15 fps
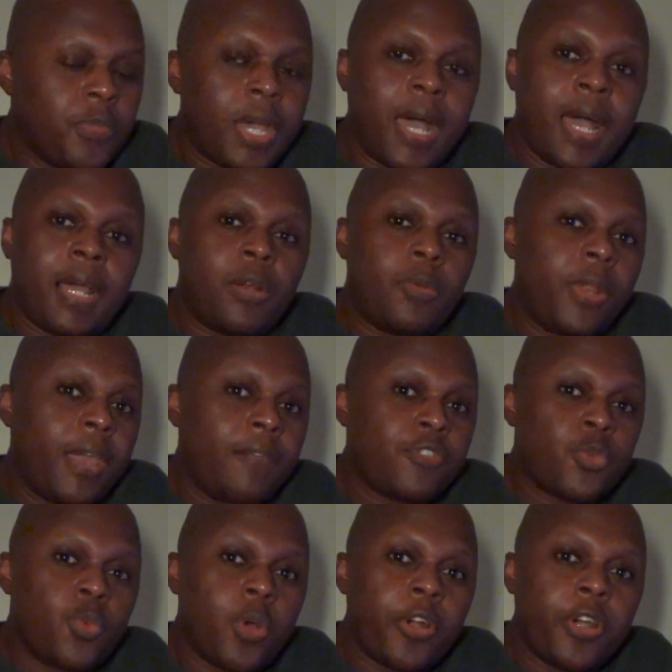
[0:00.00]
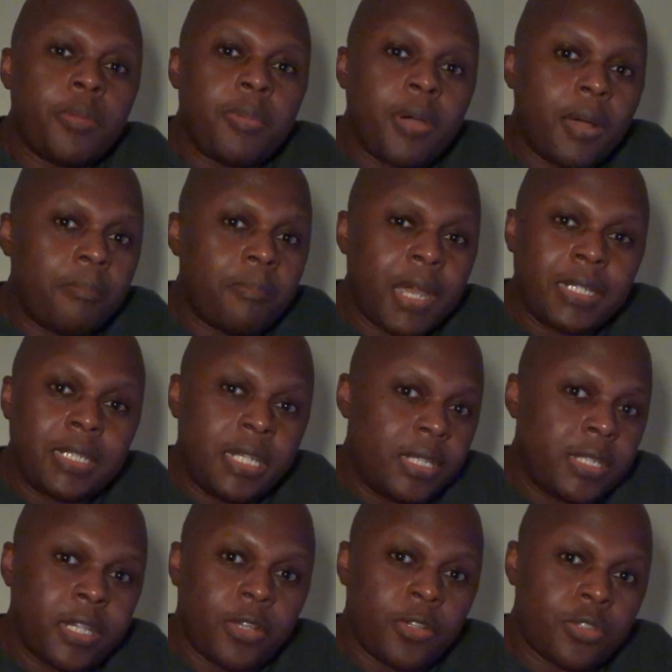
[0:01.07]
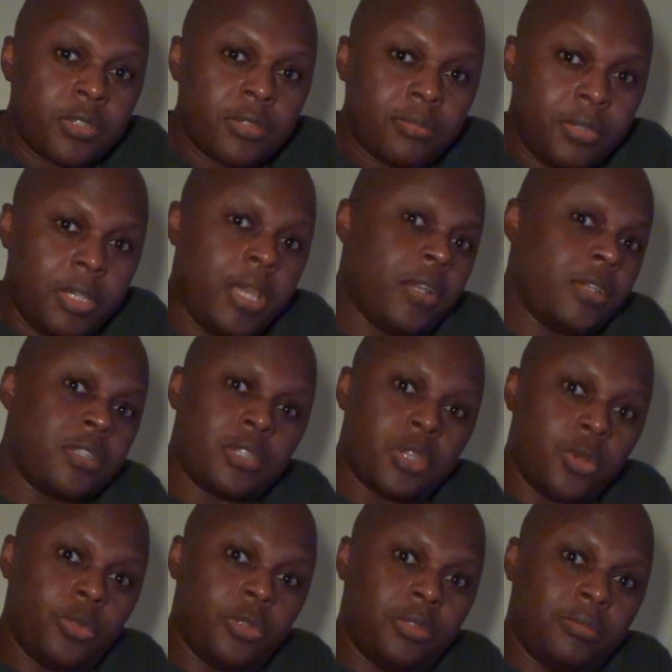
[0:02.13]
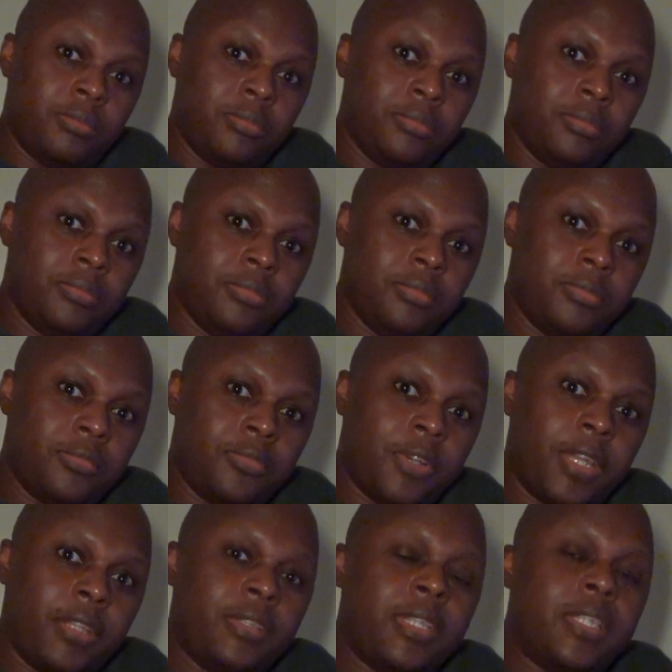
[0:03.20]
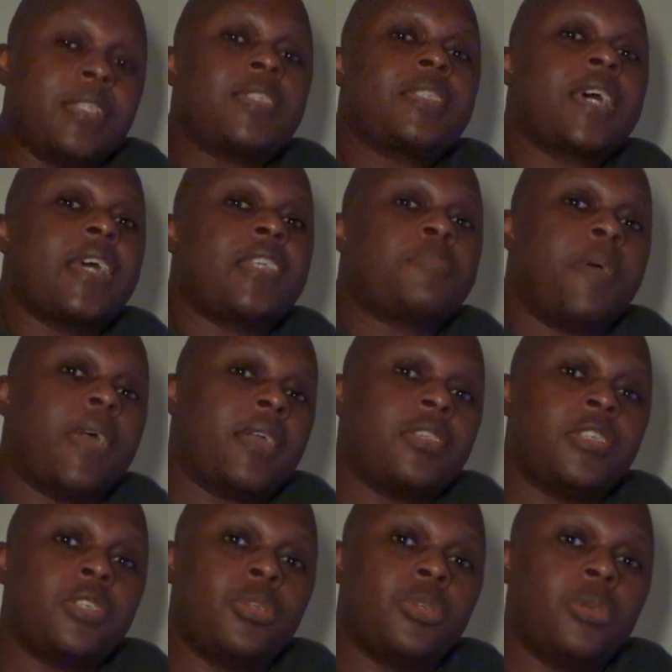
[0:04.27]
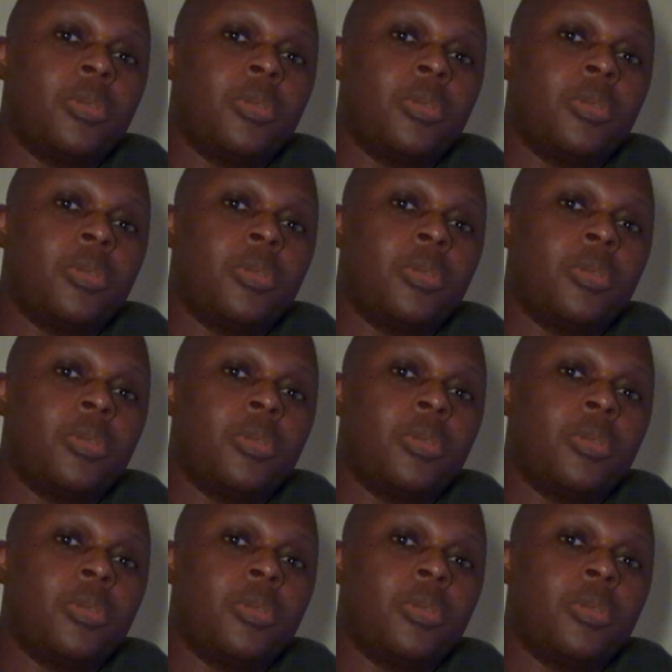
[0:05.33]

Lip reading: I don't have to worry about my details getting stolen, right? This ties back to